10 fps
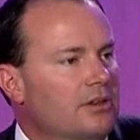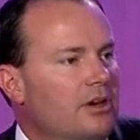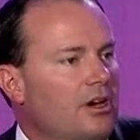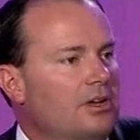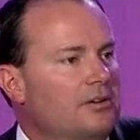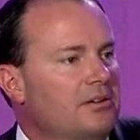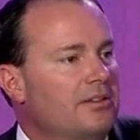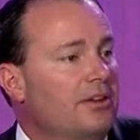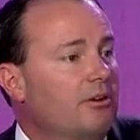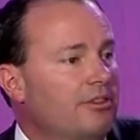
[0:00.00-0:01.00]
on
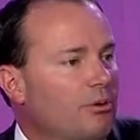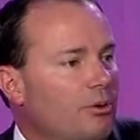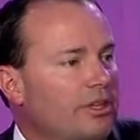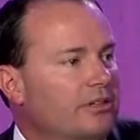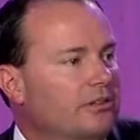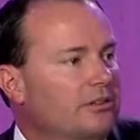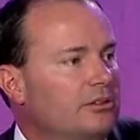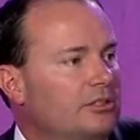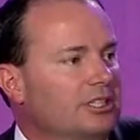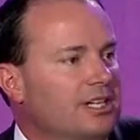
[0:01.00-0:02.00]
their authority
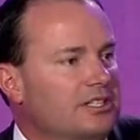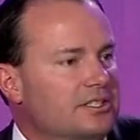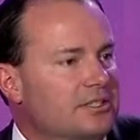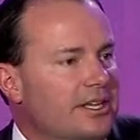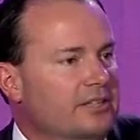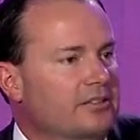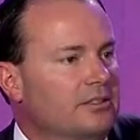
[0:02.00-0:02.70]
to legislate